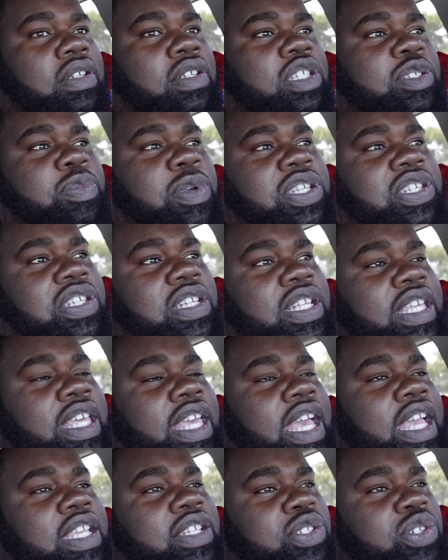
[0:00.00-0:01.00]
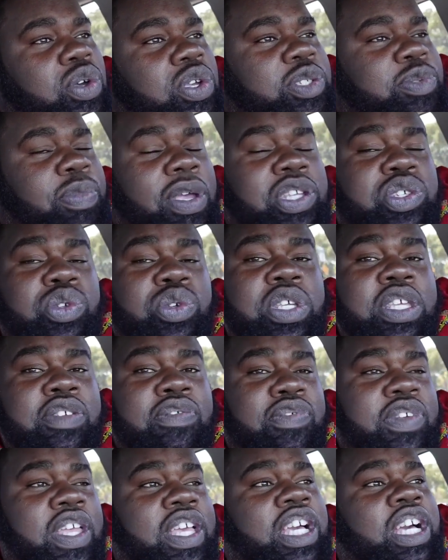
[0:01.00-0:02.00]
Special occasion or a special
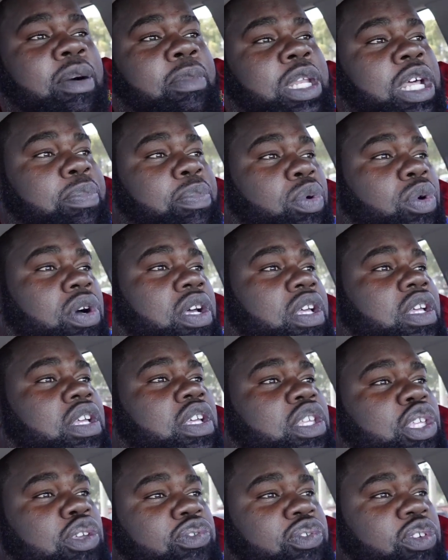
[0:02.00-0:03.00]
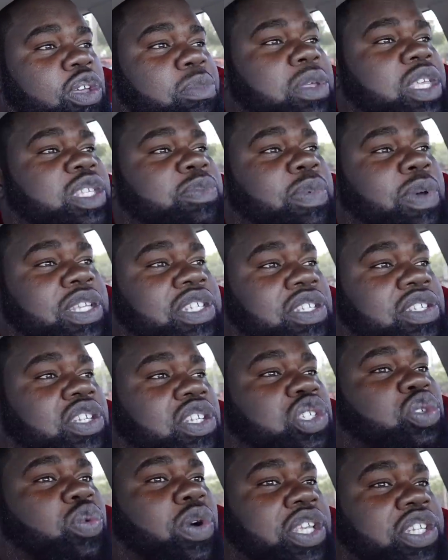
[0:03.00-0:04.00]
event coming up, or, you feel me, a special
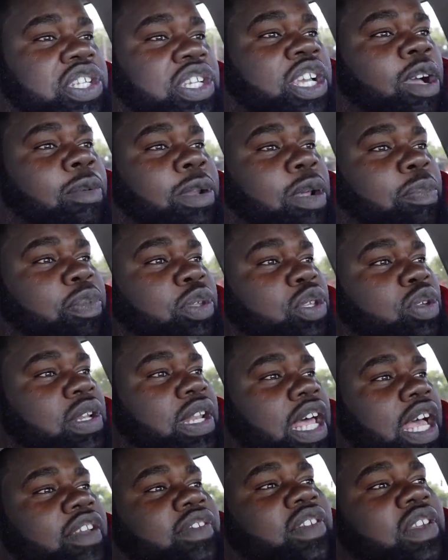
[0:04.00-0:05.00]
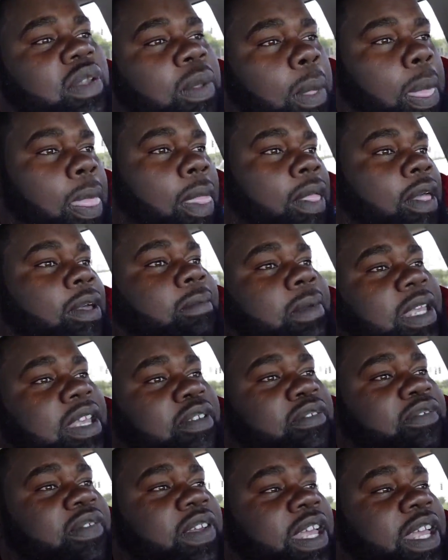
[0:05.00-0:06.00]
situation coming up in your life.
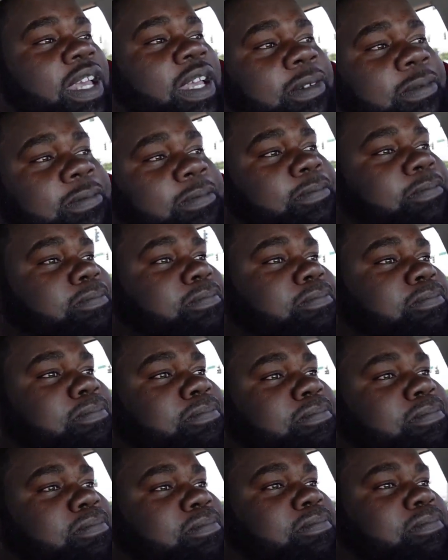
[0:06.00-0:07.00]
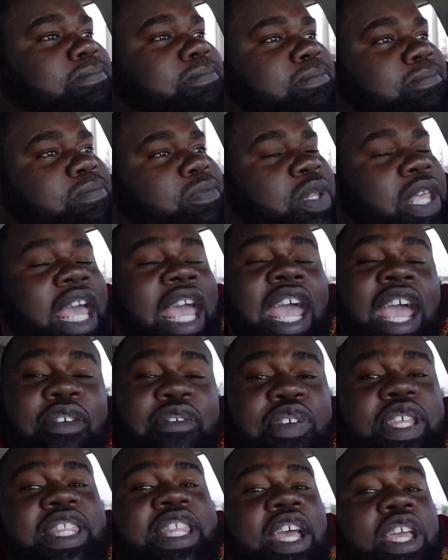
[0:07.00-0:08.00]
Man, fam,
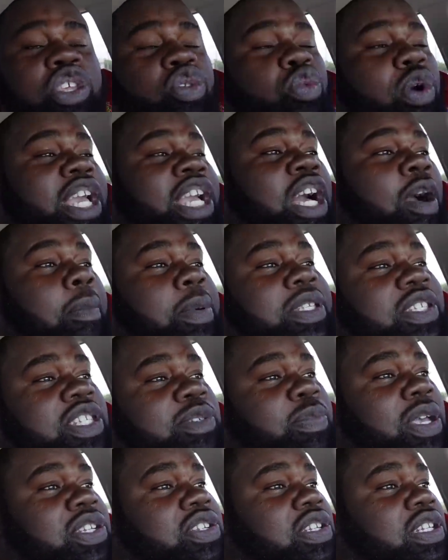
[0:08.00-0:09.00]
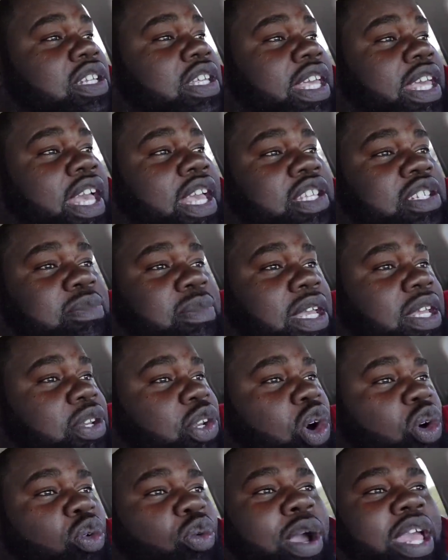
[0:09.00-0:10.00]
every day you wake up is a special occasion, man.
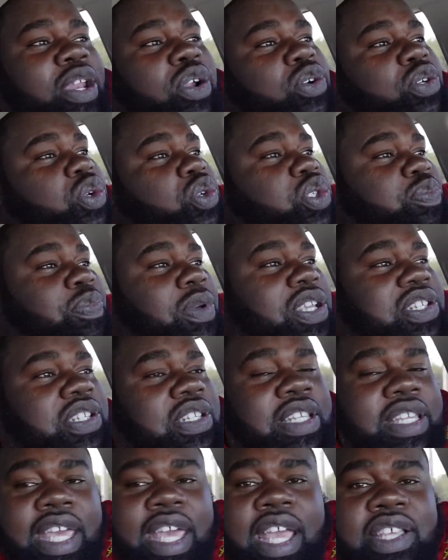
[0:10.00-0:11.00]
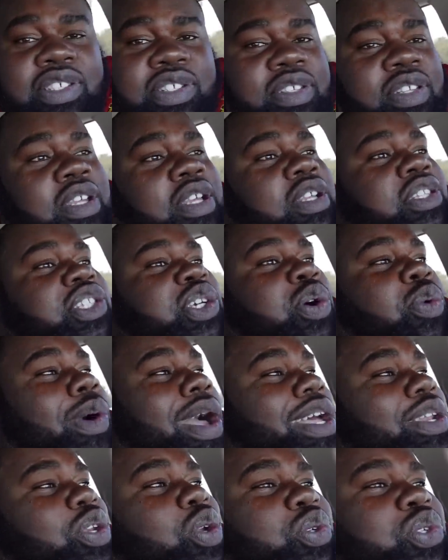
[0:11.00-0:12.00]
Don't wait on no special occasion to
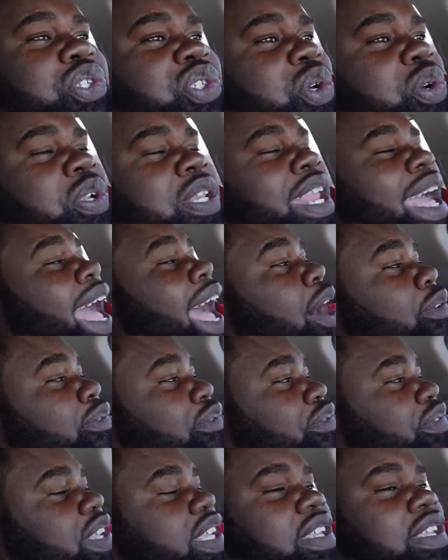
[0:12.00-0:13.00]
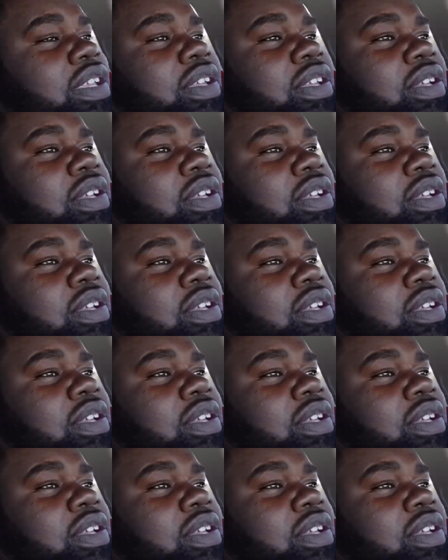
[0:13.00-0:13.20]
wear no certain outfit.